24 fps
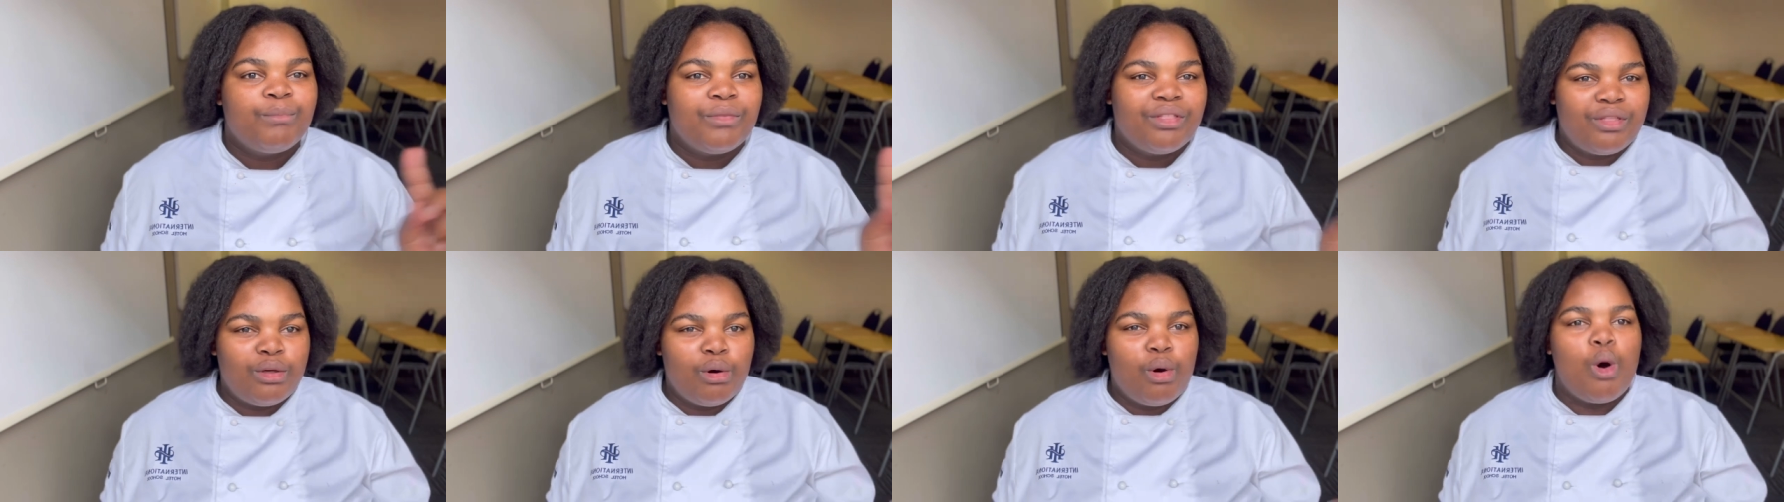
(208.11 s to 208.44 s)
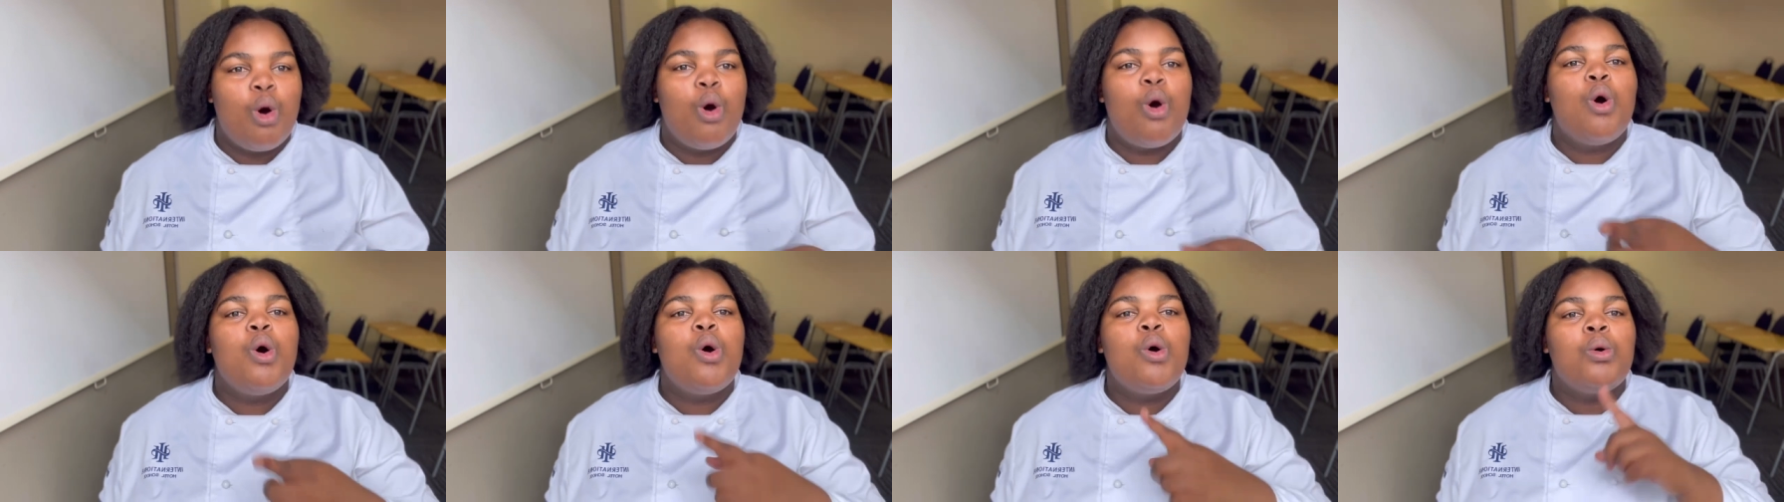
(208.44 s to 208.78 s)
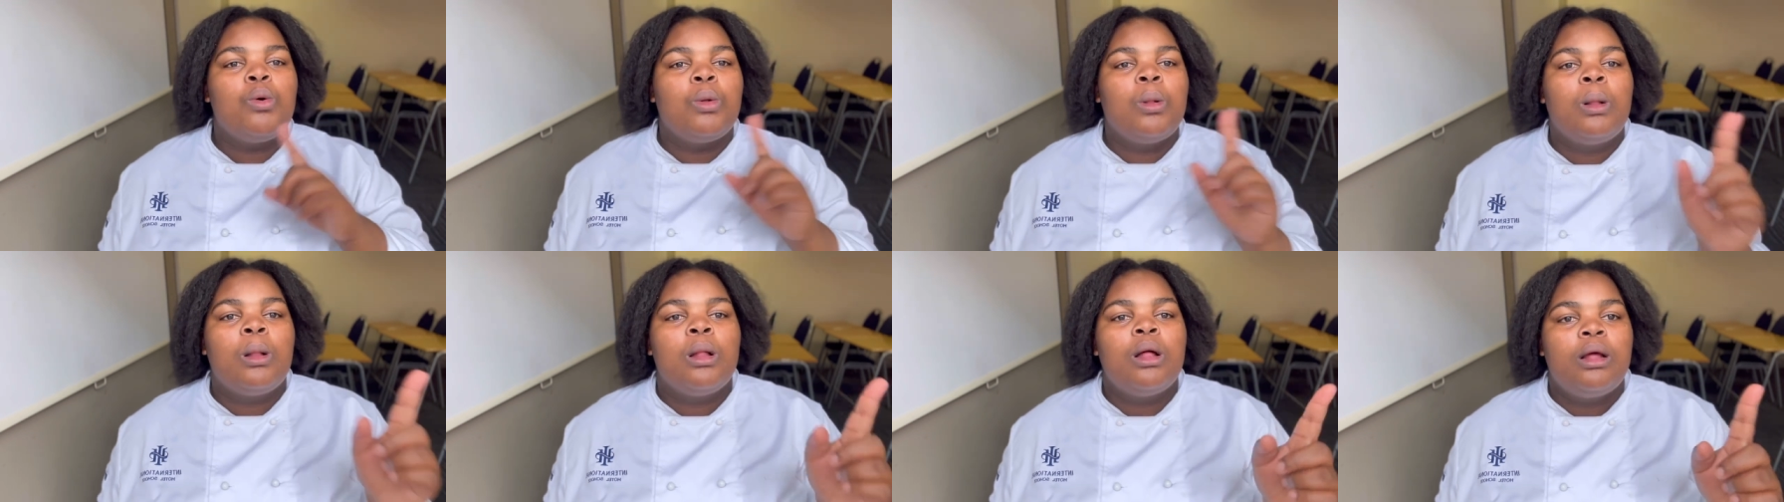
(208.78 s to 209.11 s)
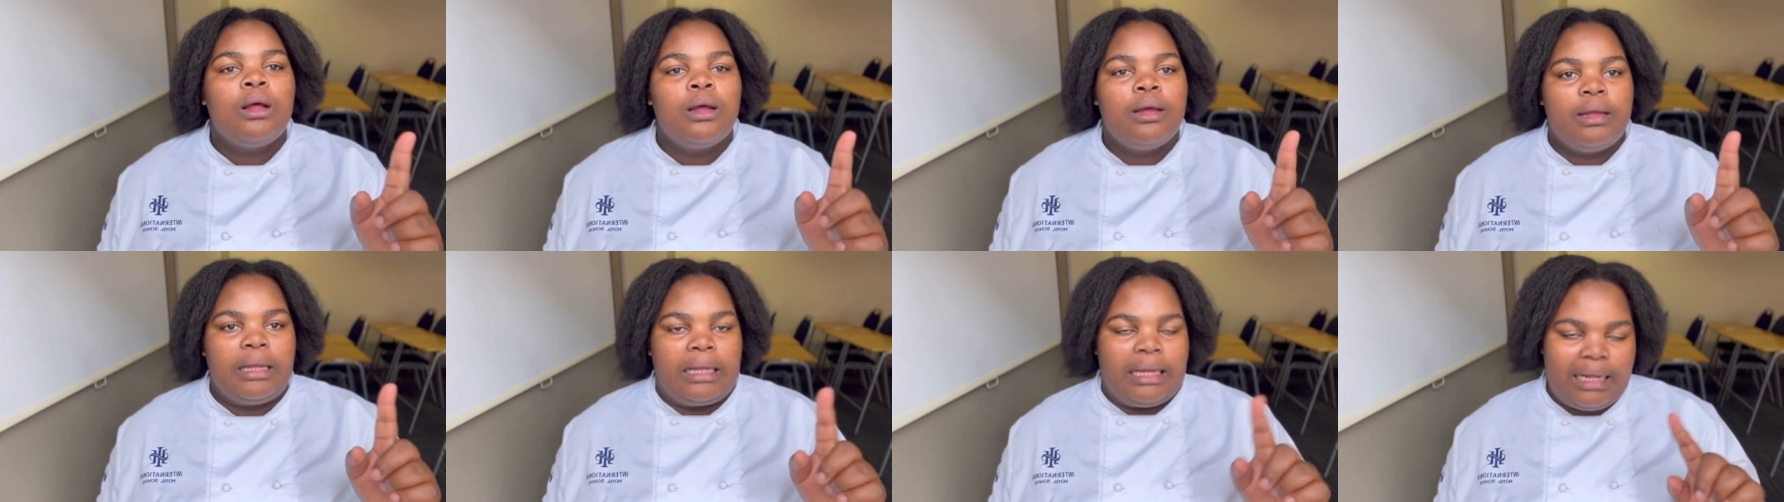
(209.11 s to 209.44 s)
the whole
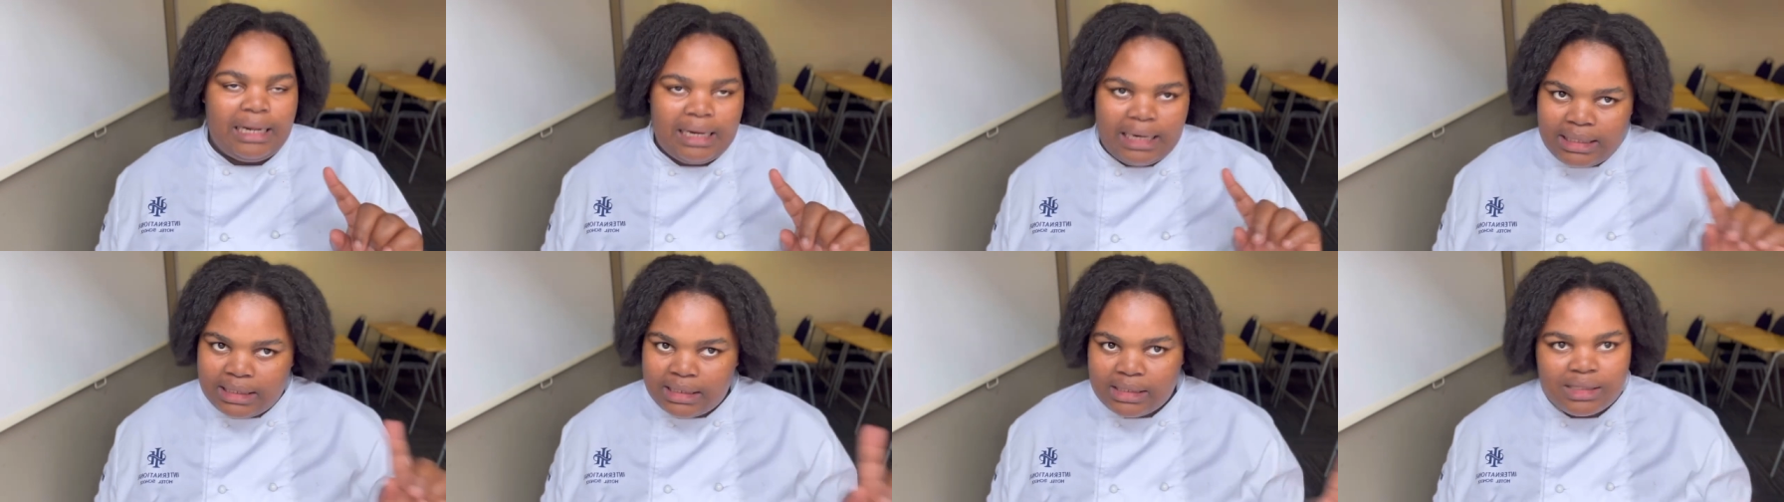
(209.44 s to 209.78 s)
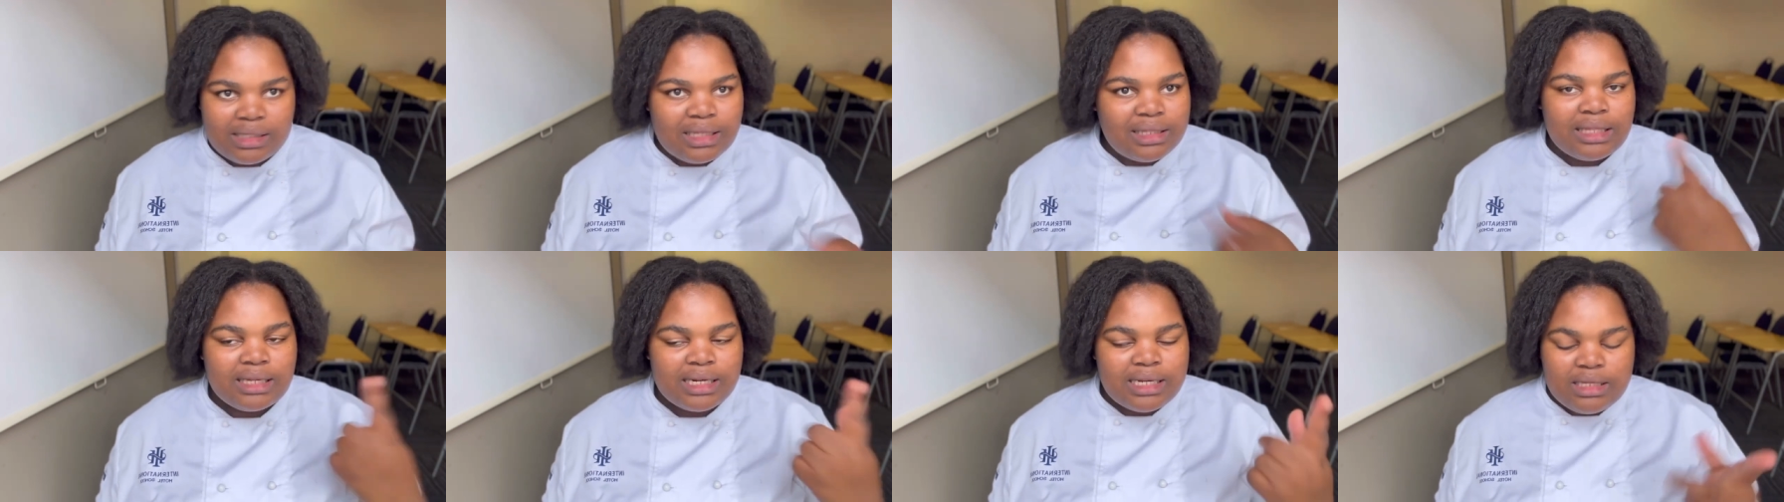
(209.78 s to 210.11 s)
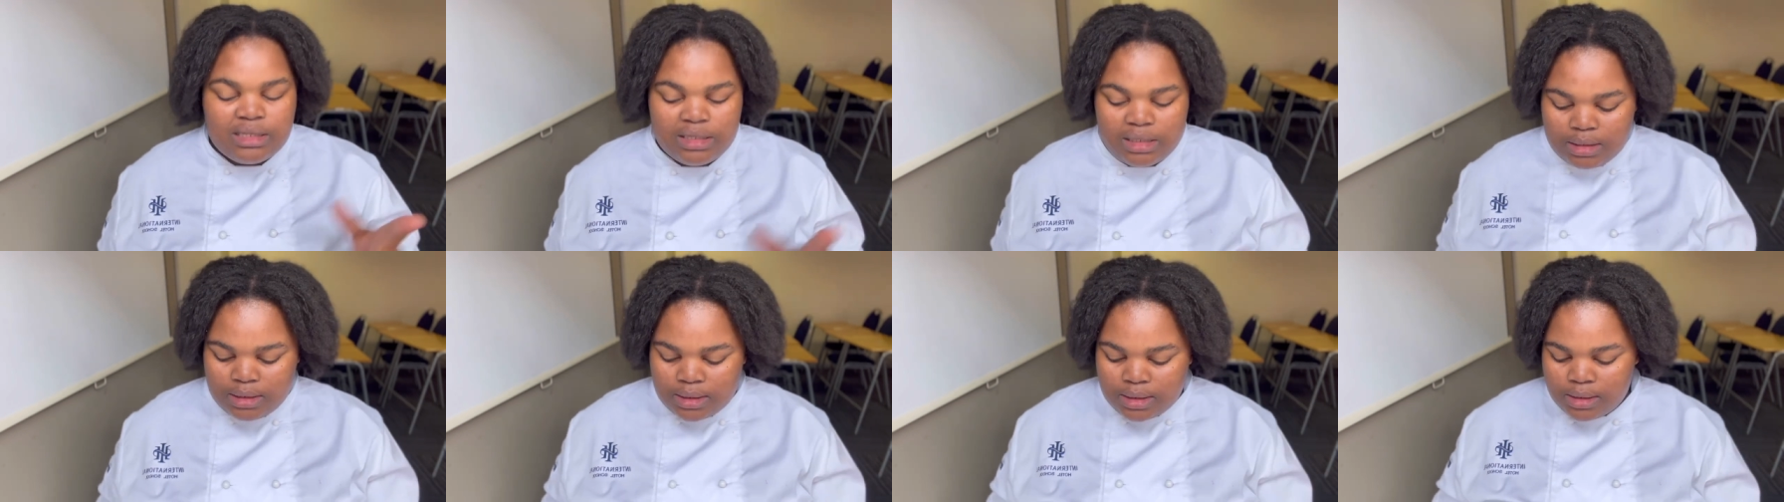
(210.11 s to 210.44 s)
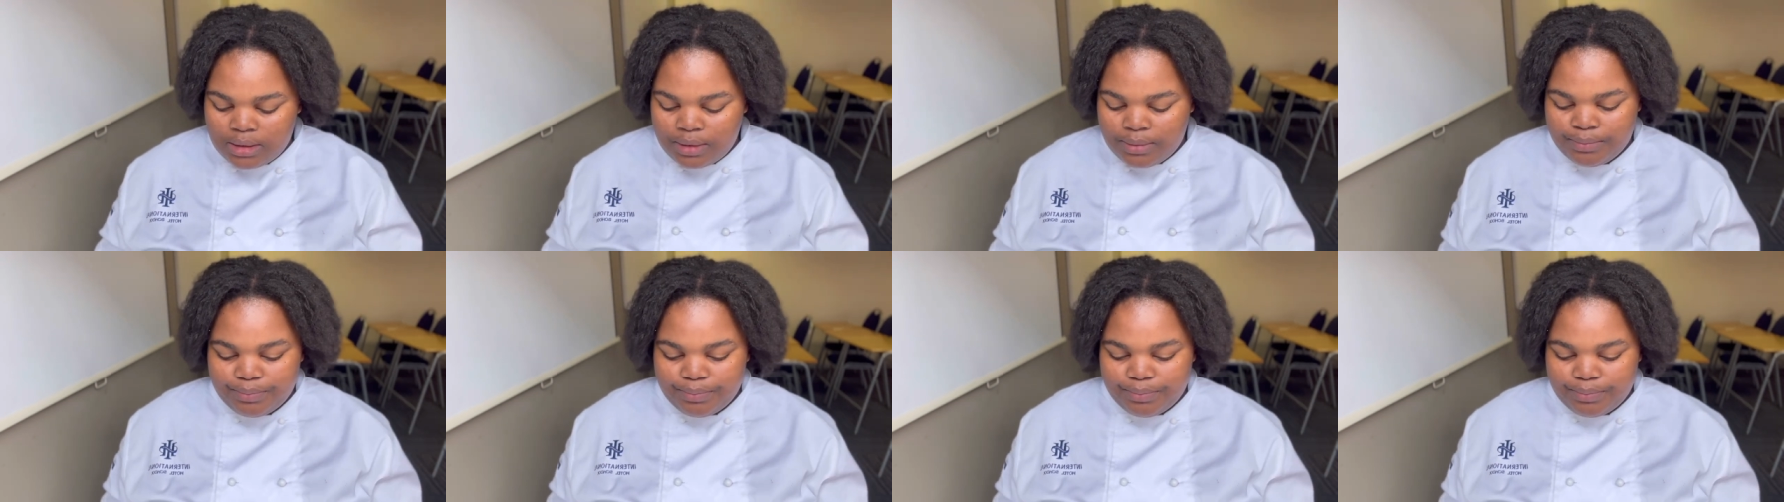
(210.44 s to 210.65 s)
it's a 360